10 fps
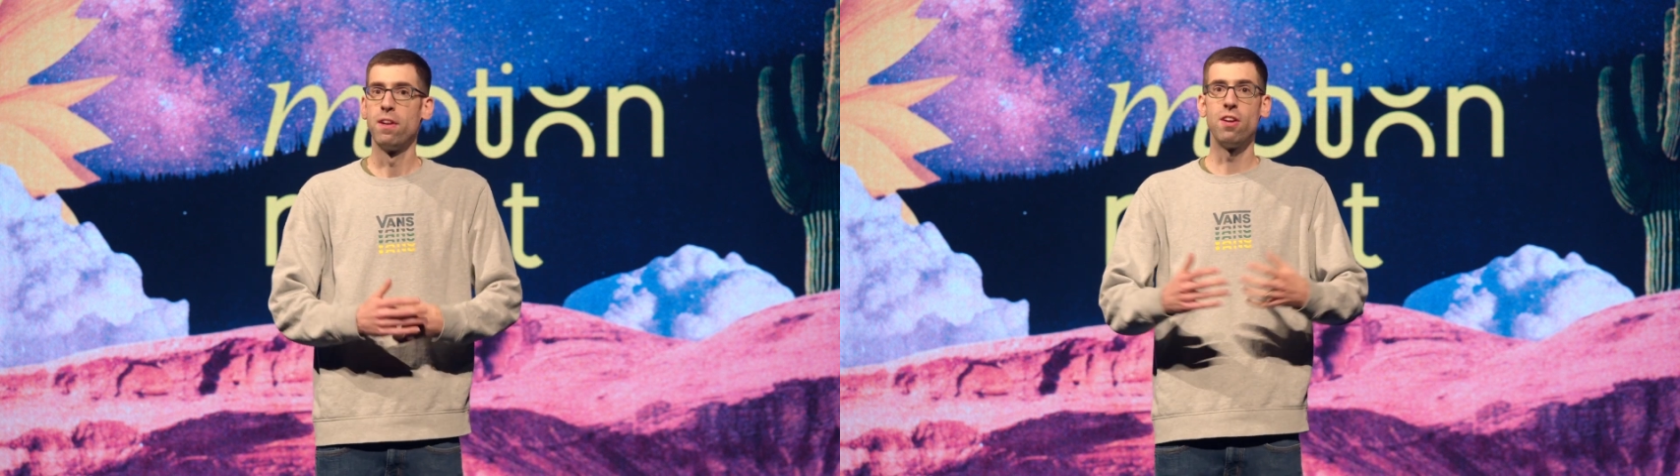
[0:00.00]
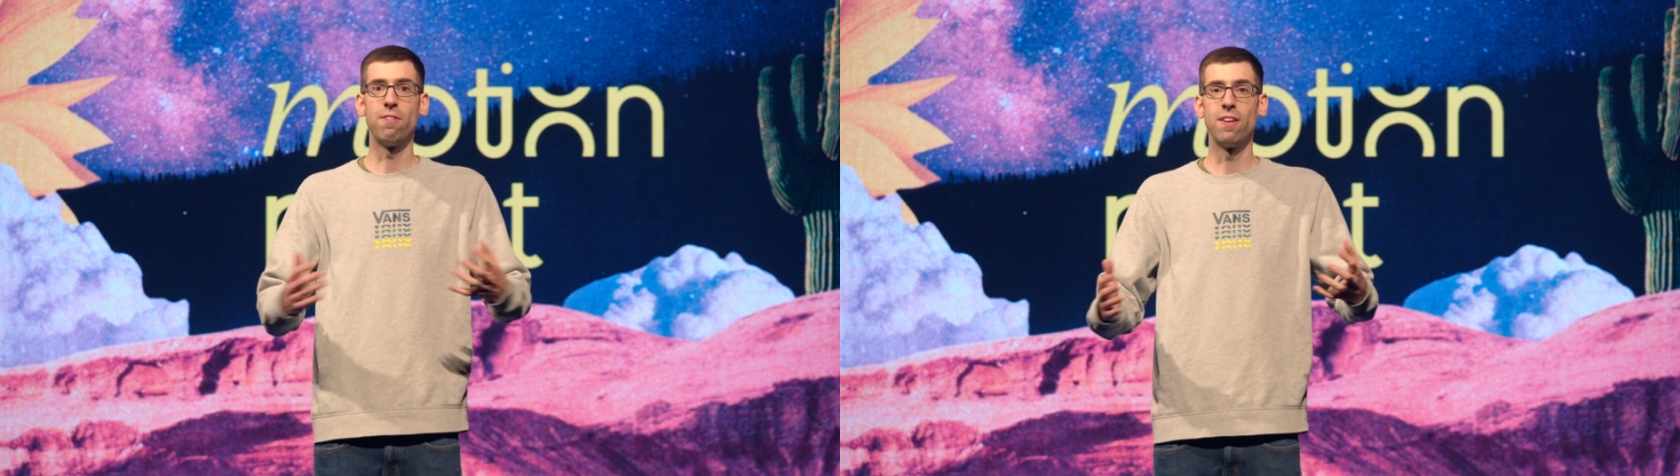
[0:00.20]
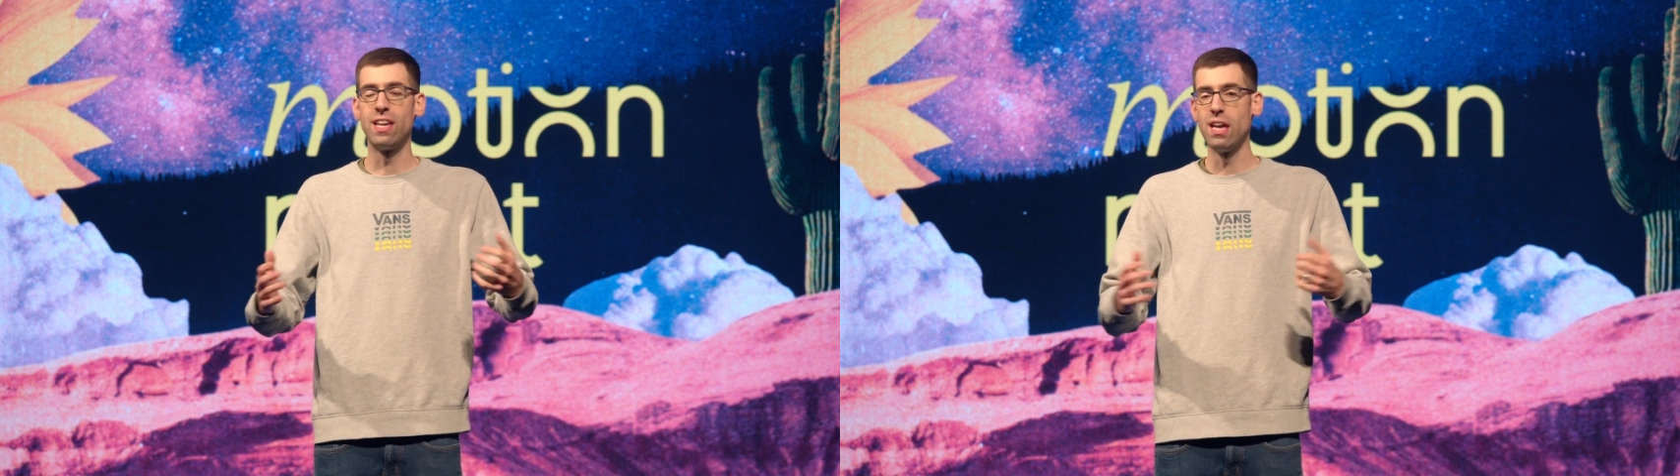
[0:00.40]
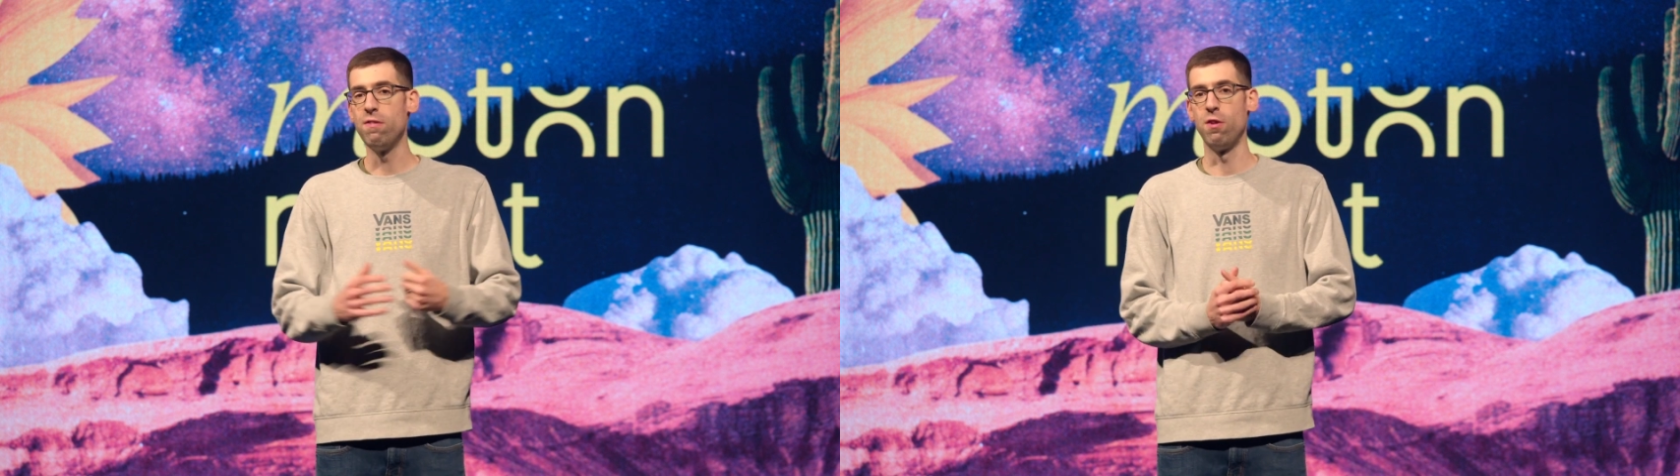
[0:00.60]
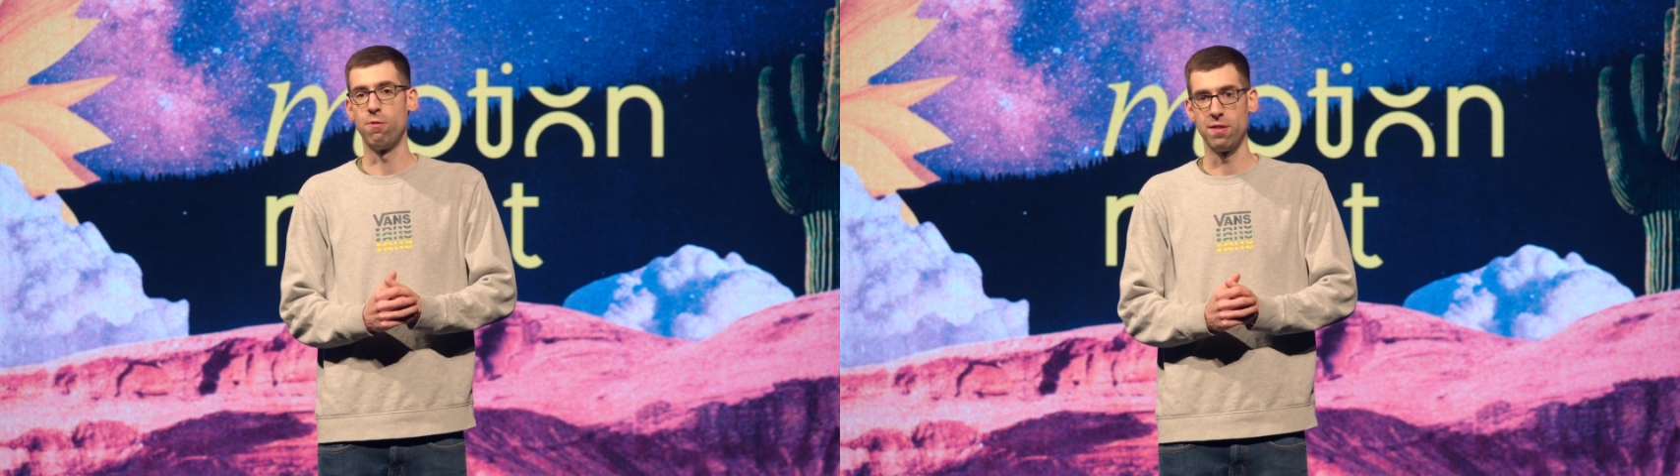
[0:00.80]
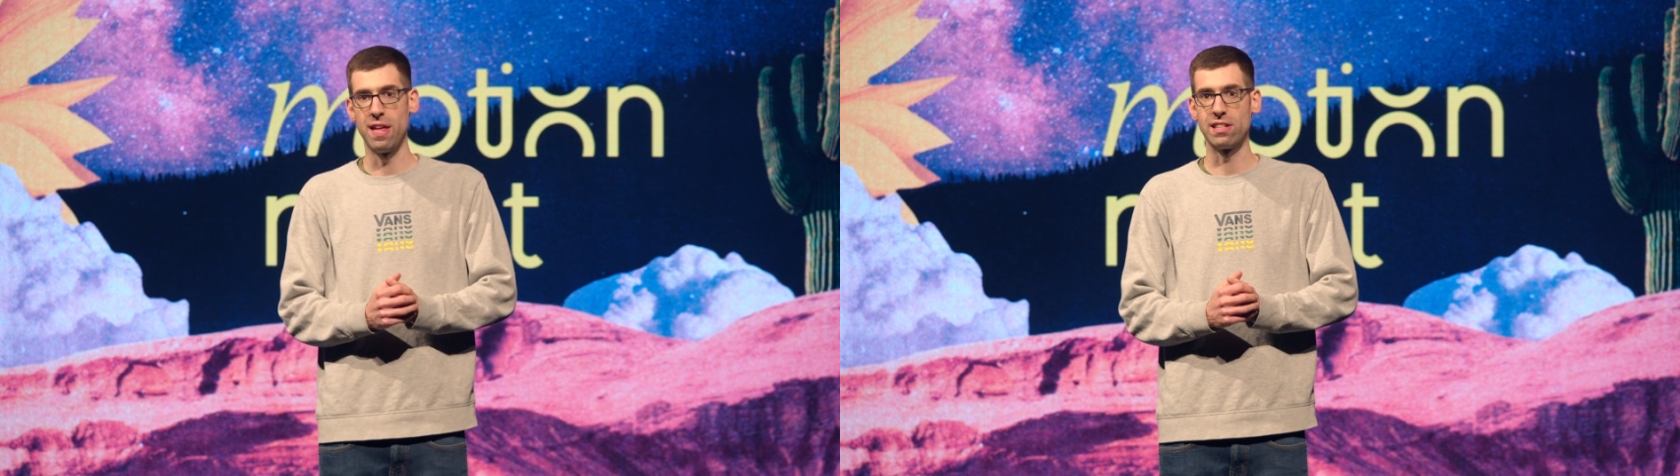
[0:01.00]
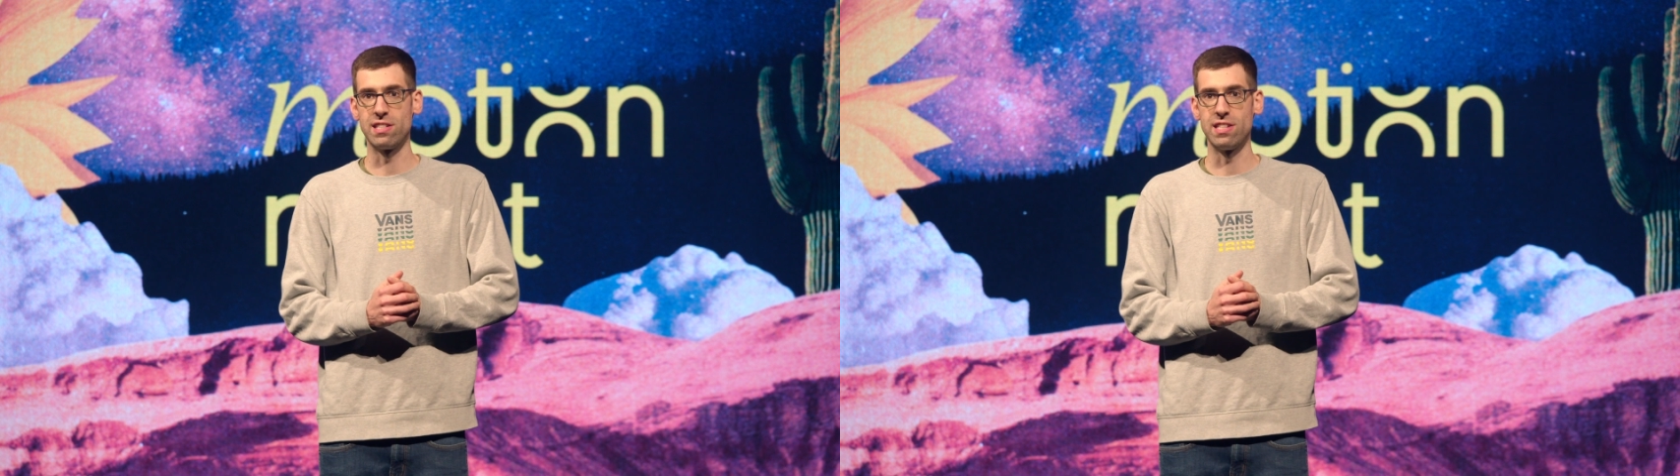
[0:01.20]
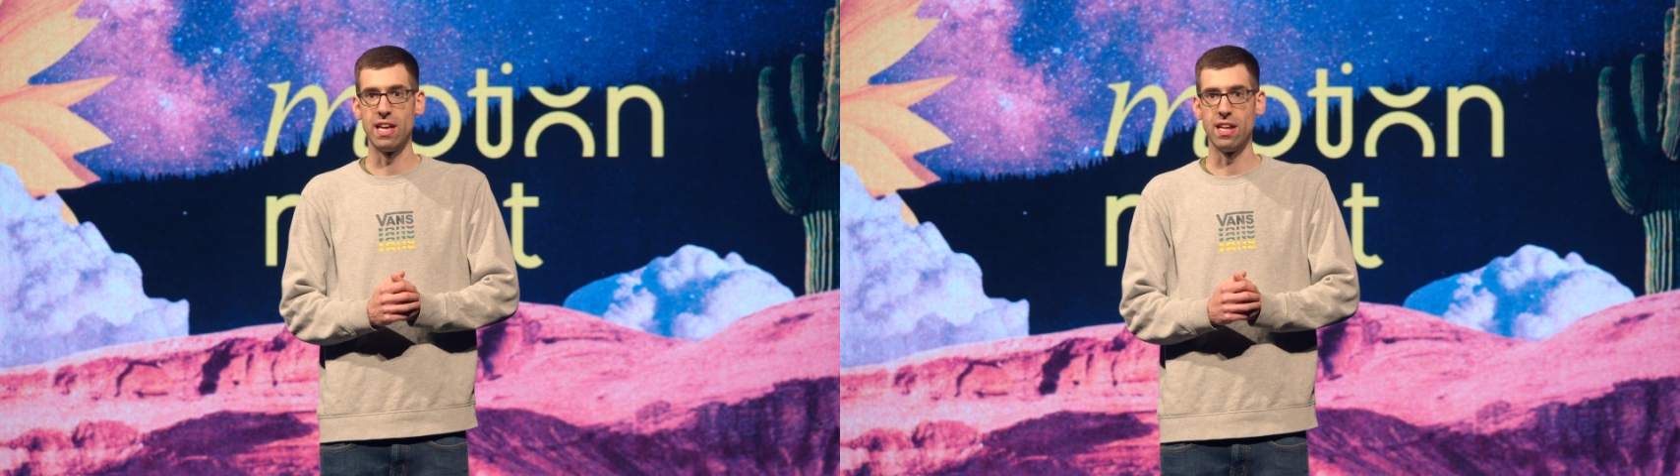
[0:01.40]
to forgive you for that
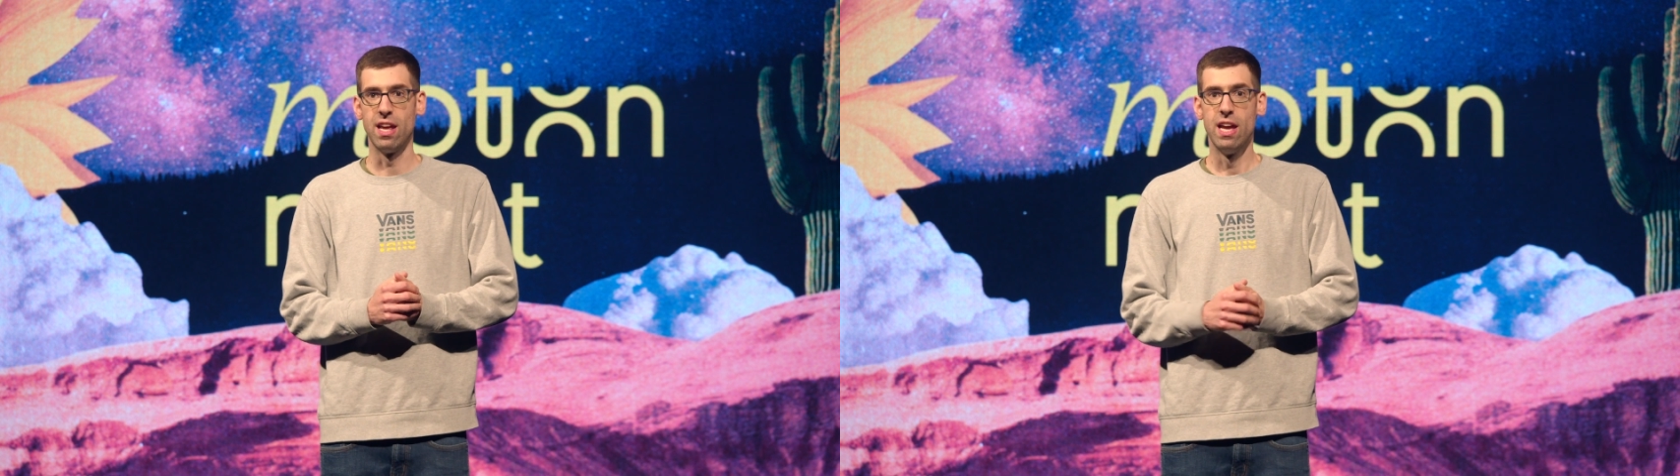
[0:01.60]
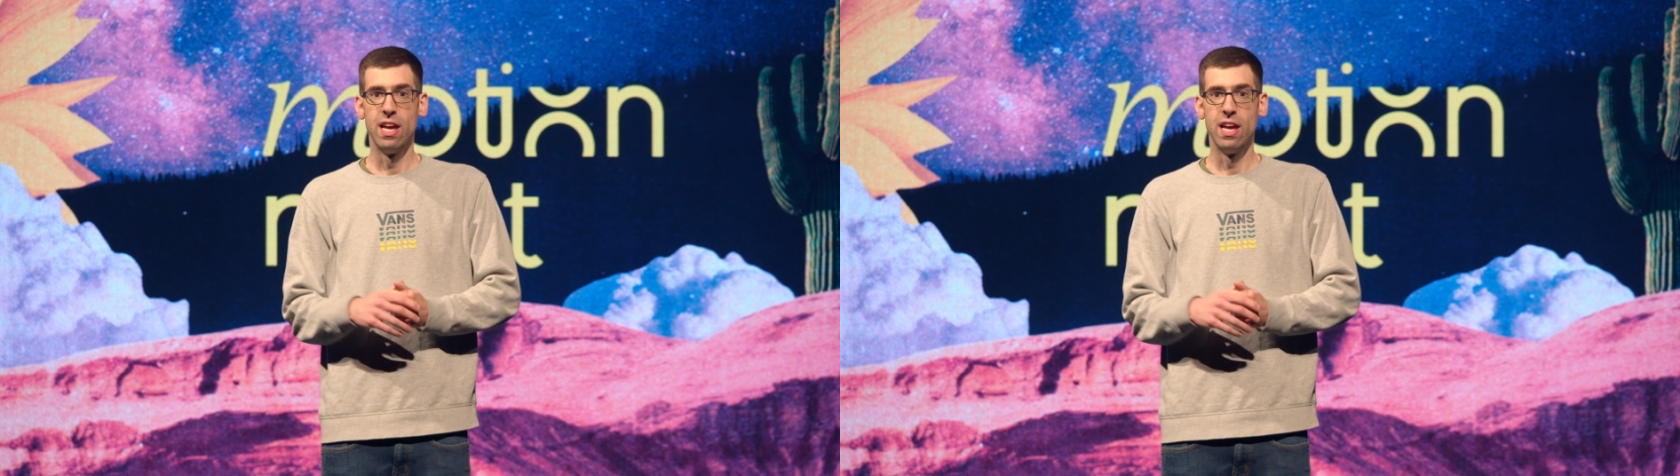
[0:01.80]
sin.